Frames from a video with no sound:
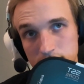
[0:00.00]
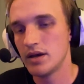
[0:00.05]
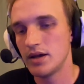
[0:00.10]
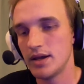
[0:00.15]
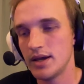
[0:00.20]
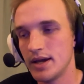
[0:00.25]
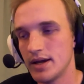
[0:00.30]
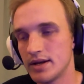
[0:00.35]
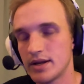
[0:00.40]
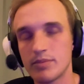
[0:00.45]

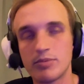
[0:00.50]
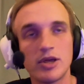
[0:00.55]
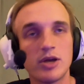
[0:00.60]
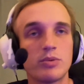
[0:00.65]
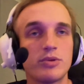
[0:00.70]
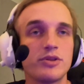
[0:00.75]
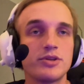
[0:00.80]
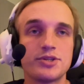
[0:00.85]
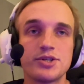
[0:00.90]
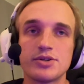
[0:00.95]
And I played
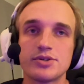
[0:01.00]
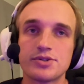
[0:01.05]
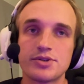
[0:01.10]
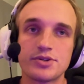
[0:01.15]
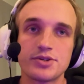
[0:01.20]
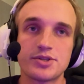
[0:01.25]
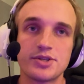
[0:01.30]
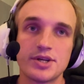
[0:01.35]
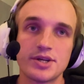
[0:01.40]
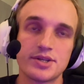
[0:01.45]
with his
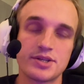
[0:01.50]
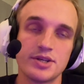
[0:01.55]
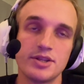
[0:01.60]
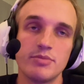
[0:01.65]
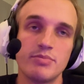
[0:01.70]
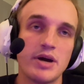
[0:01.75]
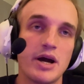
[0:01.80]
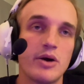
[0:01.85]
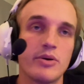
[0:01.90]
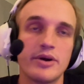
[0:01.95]
006 in the
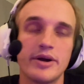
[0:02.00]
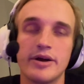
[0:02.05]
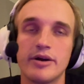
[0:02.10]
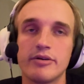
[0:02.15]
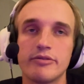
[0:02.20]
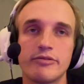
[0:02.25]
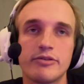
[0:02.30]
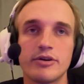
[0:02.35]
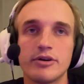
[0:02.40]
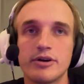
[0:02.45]
Power Air
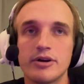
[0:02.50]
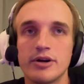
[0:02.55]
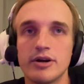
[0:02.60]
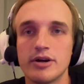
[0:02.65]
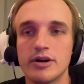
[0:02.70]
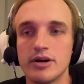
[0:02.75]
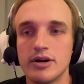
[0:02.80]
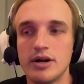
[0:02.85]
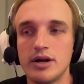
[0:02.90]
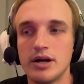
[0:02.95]

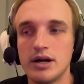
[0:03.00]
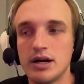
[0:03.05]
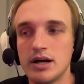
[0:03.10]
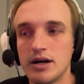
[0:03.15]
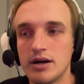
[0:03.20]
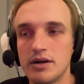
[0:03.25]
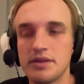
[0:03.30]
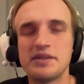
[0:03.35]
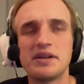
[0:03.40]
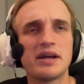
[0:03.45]
for
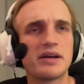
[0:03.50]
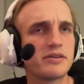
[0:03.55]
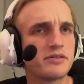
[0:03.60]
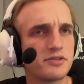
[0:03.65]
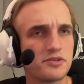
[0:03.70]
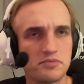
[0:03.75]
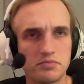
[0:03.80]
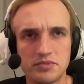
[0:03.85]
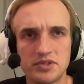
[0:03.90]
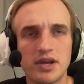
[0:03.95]
the
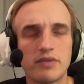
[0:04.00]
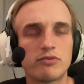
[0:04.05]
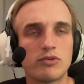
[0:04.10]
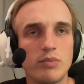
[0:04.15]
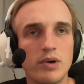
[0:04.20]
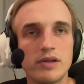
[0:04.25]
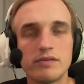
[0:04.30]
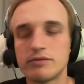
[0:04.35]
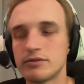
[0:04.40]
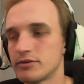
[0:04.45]
next several
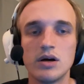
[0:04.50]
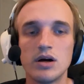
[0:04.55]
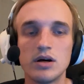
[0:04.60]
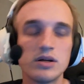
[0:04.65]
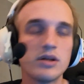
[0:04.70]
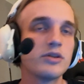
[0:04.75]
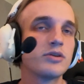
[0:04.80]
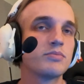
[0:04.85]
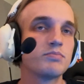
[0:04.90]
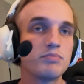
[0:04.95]
months.
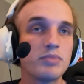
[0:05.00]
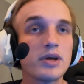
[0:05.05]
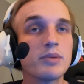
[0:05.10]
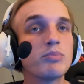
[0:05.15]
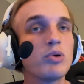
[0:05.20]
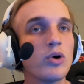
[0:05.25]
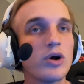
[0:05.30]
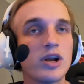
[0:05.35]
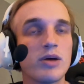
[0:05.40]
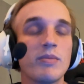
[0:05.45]
Another big
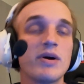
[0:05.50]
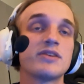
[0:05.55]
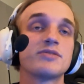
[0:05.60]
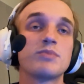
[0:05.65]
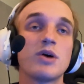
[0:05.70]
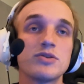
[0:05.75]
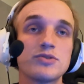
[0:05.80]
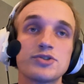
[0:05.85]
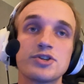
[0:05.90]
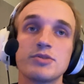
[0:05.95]
point on my
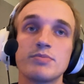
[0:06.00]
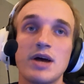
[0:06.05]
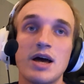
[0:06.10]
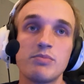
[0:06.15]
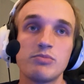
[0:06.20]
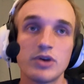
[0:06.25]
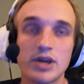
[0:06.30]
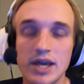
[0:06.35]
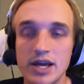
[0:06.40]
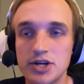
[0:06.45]
sponsorship
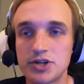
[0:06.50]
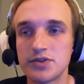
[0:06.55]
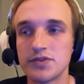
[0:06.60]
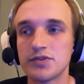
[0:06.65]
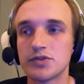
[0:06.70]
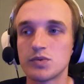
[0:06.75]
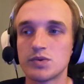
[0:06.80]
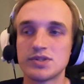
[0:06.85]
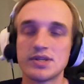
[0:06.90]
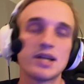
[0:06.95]
applications
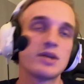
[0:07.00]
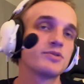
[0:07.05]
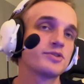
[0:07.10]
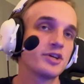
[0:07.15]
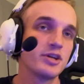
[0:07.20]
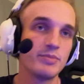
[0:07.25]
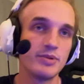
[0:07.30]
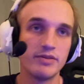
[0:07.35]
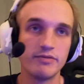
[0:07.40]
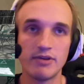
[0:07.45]
was that I was
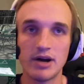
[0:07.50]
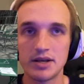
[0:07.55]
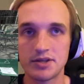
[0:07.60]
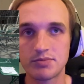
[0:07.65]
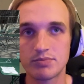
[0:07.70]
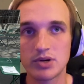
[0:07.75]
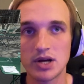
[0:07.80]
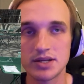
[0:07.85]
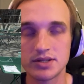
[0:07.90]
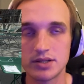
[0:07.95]
going to be the vice
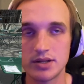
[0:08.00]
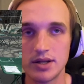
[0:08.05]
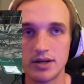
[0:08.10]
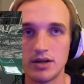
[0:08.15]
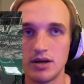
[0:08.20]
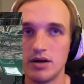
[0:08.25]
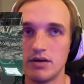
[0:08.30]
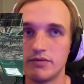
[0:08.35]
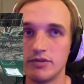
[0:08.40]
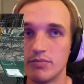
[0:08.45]
president
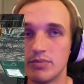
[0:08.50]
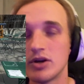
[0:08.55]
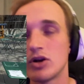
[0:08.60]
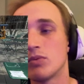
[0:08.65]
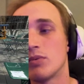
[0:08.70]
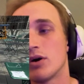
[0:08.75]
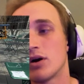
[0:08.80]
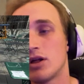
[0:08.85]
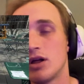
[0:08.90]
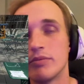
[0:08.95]
of the
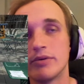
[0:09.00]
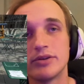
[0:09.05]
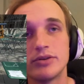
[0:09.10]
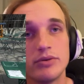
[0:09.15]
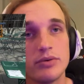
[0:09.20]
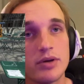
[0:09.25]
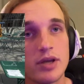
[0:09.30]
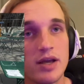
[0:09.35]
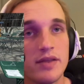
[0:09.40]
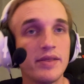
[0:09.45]
pickleball club at
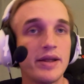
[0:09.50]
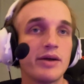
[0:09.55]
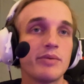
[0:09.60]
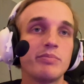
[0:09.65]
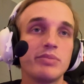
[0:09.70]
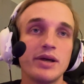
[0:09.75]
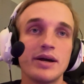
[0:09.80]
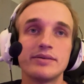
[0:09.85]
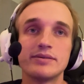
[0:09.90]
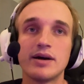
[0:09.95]
Duke, and then I
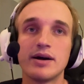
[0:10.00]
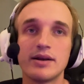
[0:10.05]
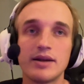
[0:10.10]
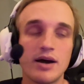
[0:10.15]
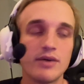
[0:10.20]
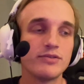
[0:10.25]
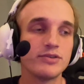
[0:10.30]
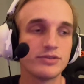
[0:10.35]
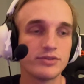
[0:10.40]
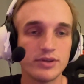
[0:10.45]
planned on
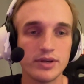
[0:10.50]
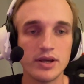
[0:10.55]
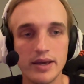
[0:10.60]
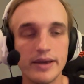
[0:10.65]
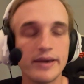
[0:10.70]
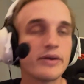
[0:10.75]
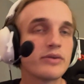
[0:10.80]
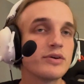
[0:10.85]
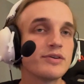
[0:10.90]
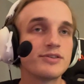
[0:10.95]
obviously
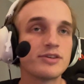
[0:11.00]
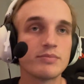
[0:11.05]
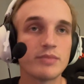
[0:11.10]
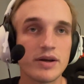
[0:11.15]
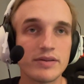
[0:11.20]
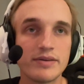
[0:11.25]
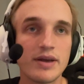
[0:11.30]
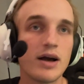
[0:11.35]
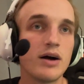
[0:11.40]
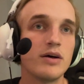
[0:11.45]
increasing my
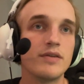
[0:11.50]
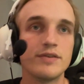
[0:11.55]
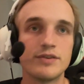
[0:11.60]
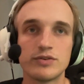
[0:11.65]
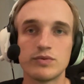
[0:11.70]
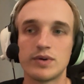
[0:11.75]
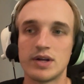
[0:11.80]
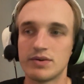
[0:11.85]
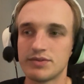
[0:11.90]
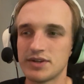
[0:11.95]
talent. This is
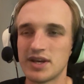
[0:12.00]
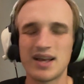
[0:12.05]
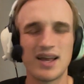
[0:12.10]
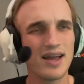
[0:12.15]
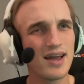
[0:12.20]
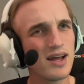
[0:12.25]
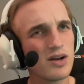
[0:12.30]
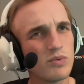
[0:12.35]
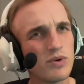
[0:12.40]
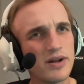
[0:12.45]
when I was like, I
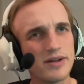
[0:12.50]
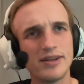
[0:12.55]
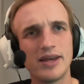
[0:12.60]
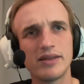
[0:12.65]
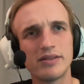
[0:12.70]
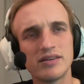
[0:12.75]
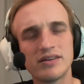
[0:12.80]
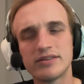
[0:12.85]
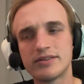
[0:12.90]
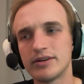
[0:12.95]
kind of want to take
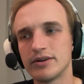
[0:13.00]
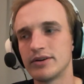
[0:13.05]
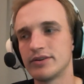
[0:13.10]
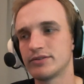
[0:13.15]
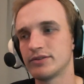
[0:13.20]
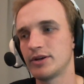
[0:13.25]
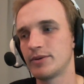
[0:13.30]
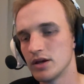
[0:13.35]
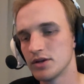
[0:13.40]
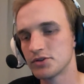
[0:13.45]
things
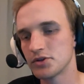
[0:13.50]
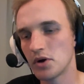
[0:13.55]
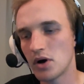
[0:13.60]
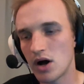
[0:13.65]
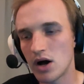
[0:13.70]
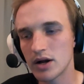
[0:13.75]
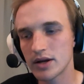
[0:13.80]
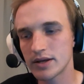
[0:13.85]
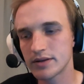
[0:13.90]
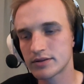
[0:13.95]
seriously. So
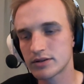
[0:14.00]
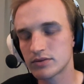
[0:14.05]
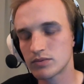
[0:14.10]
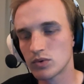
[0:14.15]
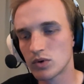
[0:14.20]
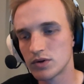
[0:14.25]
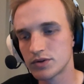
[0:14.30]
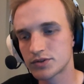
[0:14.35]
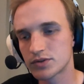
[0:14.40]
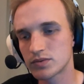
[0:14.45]
August
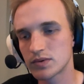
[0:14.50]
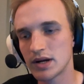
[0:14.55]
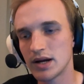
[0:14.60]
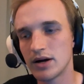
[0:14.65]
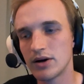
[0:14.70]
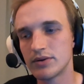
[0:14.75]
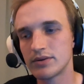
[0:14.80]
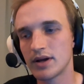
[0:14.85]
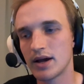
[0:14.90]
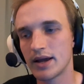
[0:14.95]
rolls
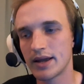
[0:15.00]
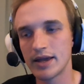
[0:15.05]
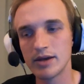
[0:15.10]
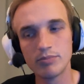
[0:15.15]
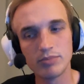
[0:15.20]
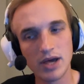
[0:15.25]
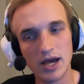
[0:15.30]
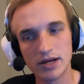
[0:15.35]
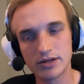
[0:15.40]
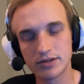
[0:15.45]
around, I get back